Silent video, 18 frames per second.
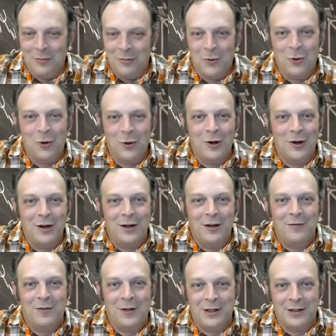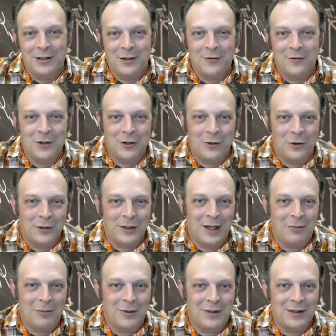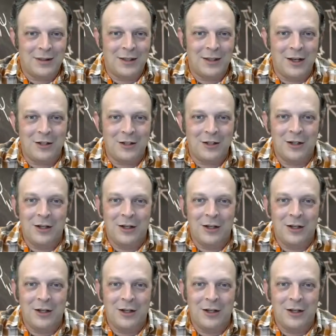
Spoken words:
more philosophical type of discussion.